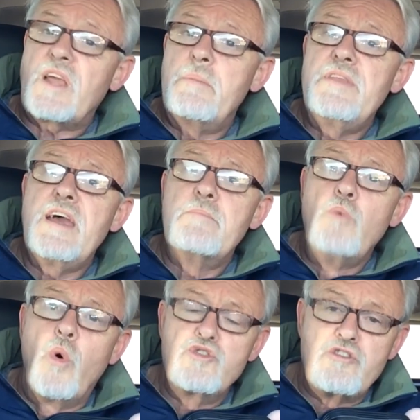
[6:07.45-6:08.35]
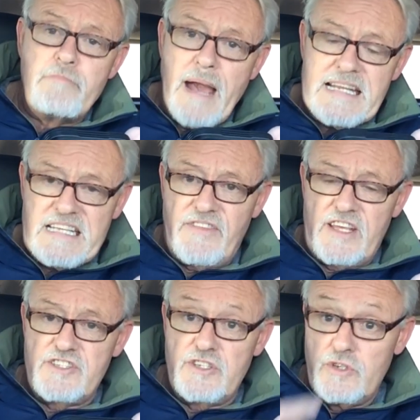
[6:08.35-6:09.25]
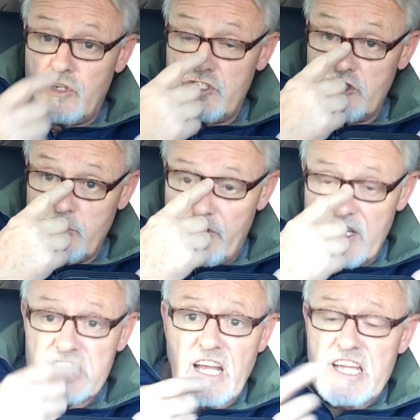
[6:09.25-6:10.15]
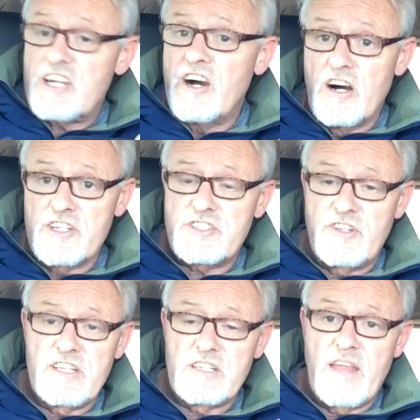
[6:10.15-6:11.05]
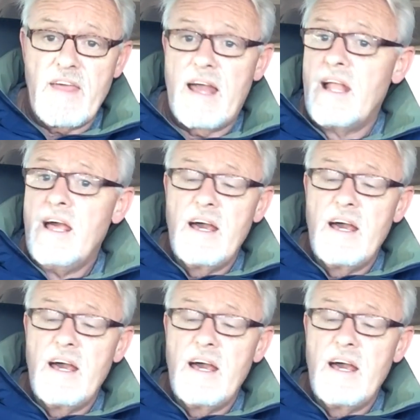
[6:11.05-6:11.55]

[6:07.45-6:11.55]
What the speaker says: I mean, there are more dramatic things that you could do with things like casts and things like that.